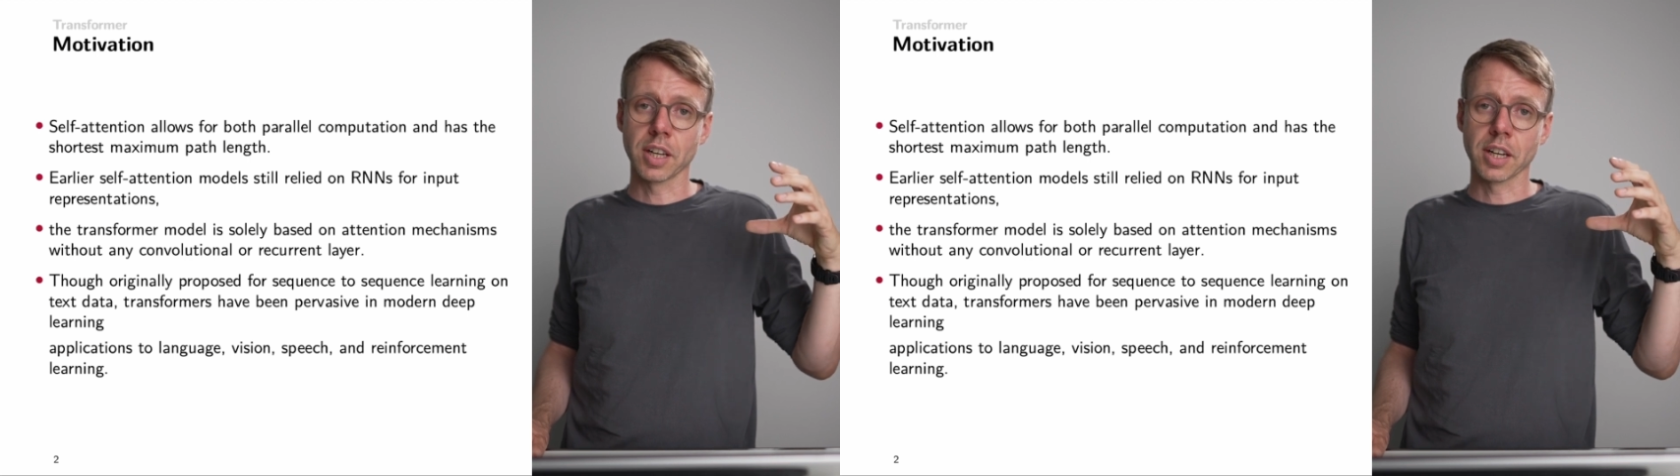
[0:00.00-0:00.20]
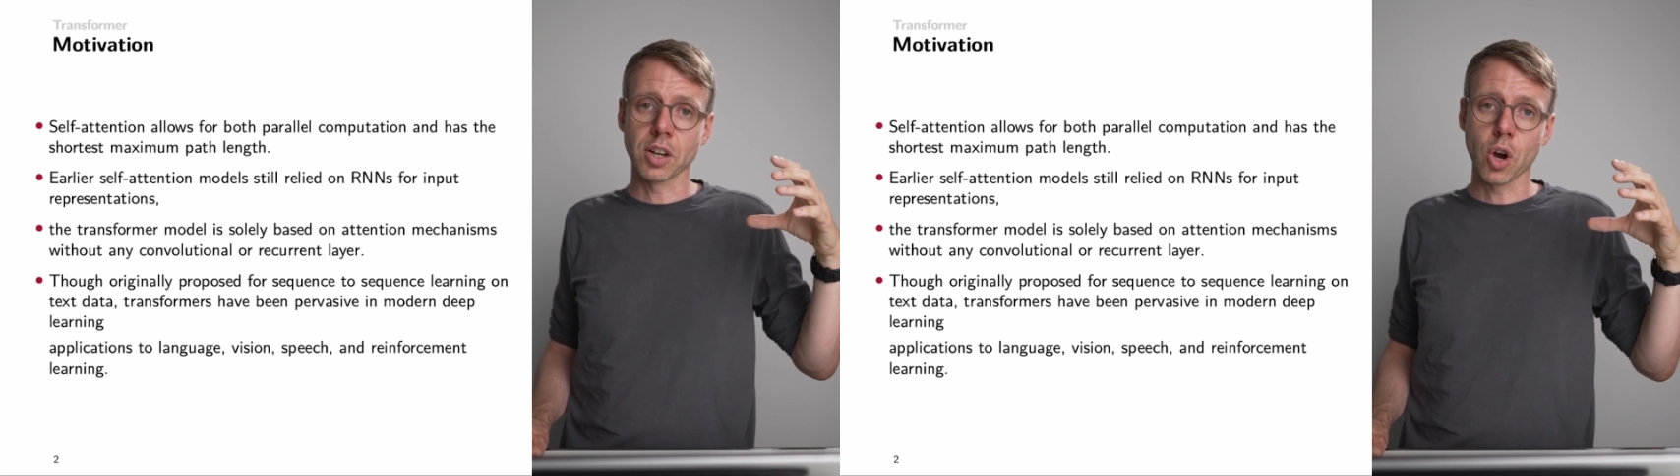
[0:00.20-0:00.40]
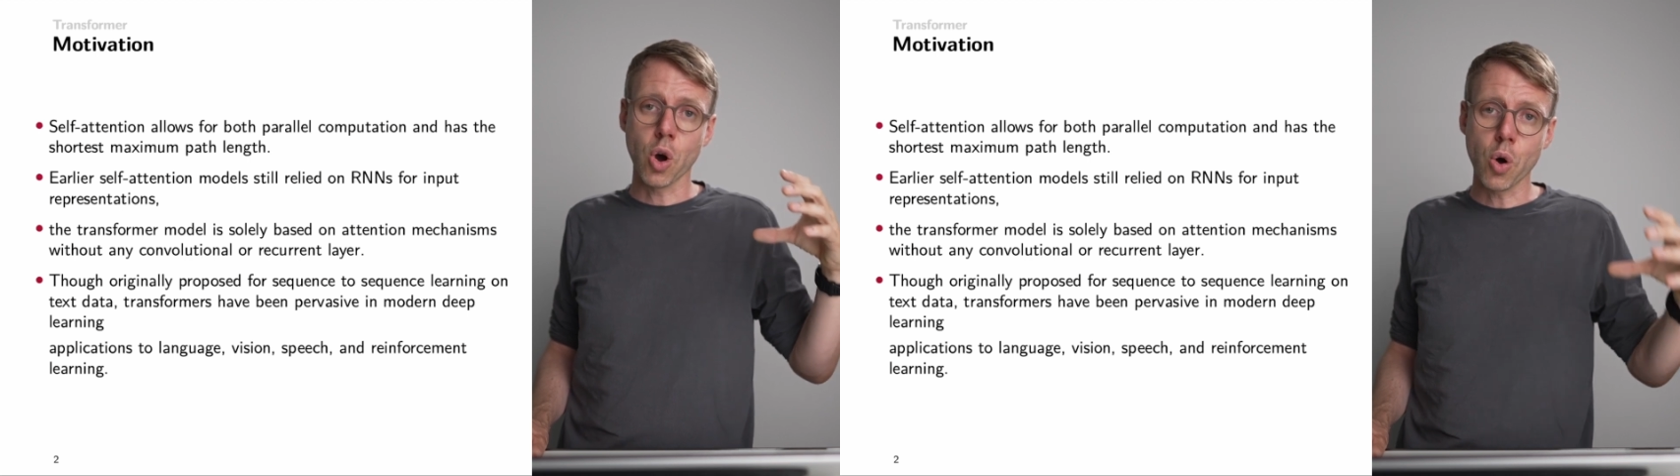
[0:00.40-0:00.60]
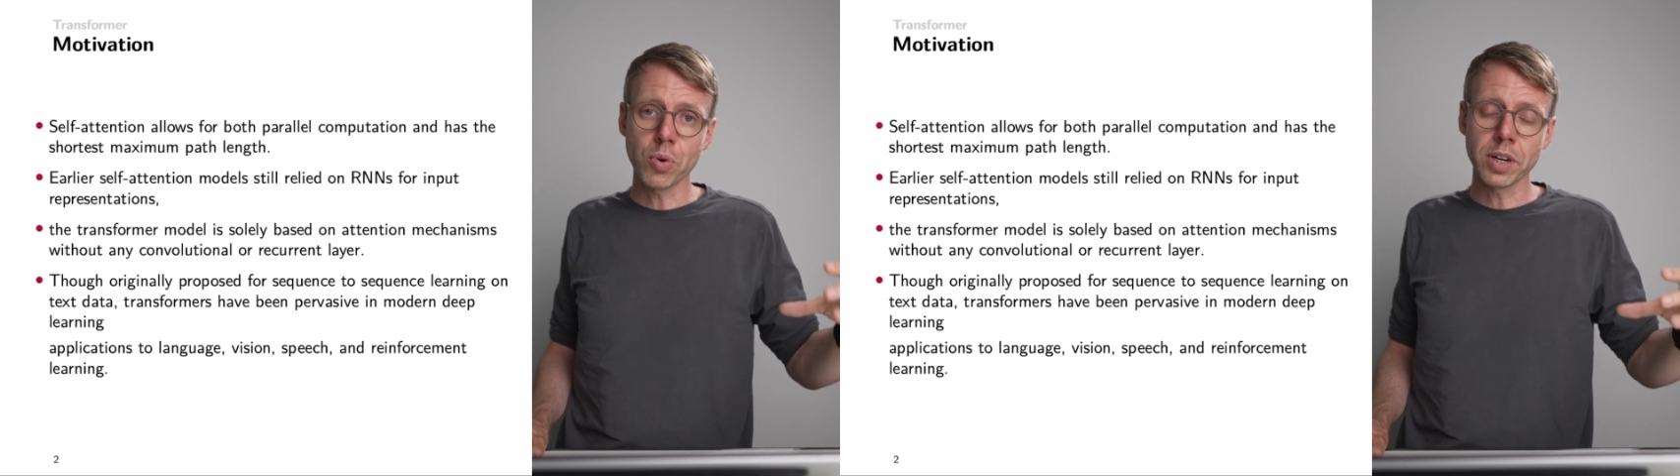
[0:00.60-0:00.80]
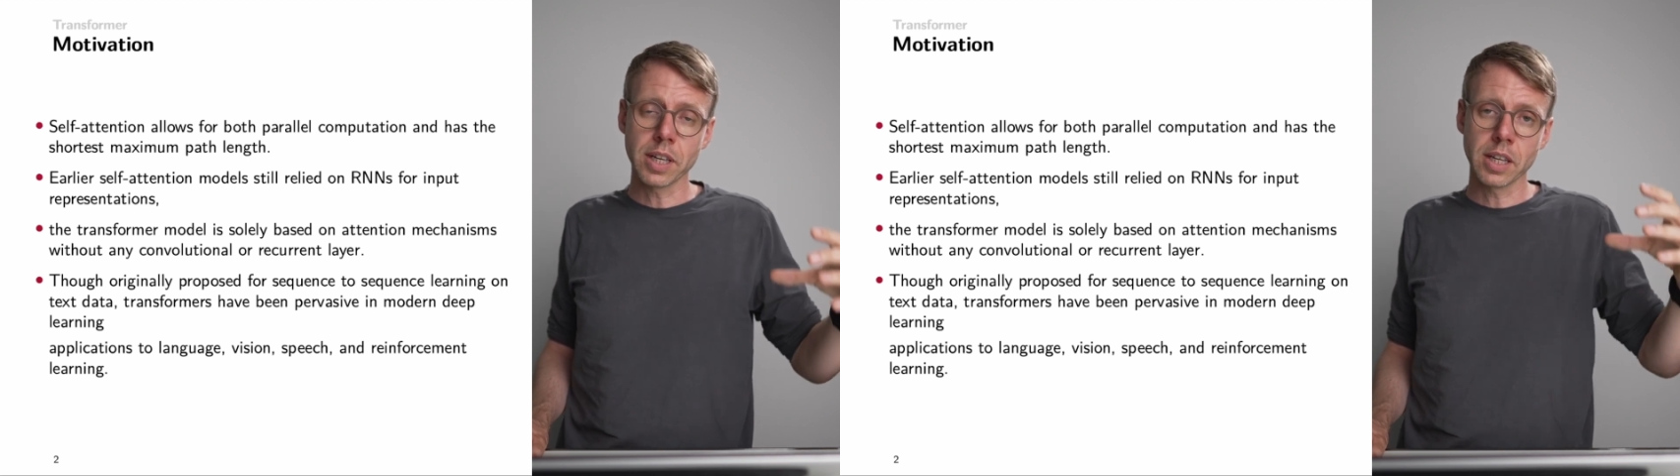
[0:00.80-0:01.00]
that
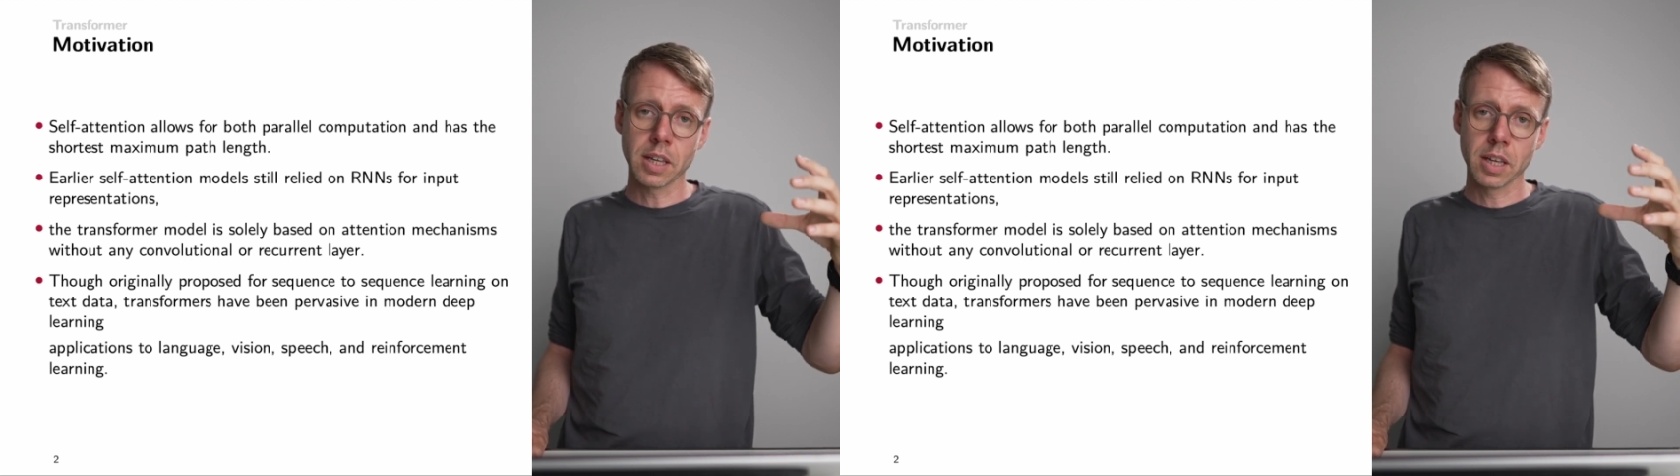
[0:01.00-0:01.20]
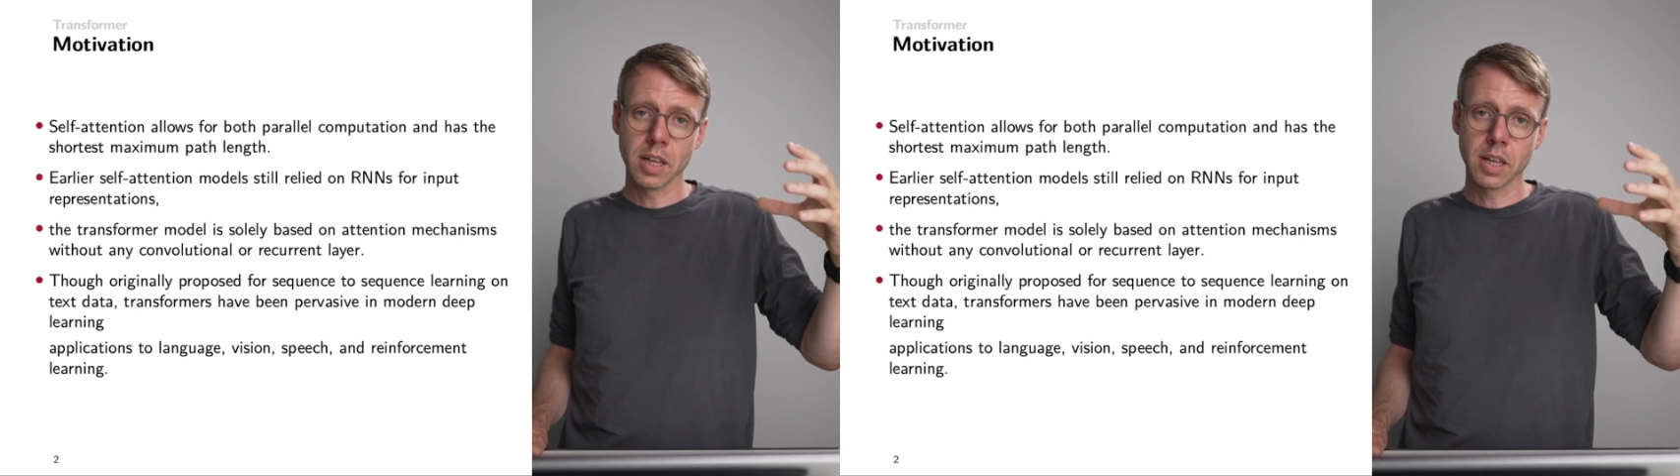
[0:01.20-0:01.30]
only